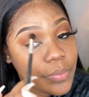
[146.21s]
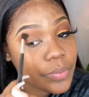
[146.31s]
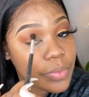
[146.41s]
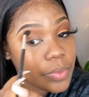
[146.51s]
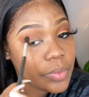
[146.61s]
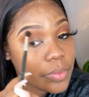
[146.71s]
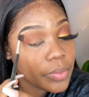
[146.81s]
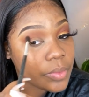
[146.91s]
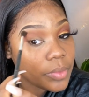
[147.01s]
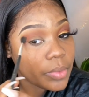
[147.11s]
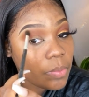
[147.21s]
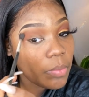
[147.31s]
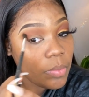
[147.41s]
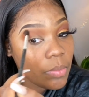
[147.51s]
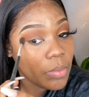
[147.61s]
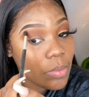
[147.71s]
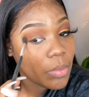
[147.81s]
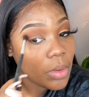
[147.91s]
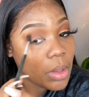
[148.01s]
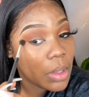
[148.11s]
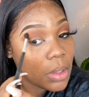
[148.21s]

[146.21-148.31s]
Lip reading: No one is speaking in this clip.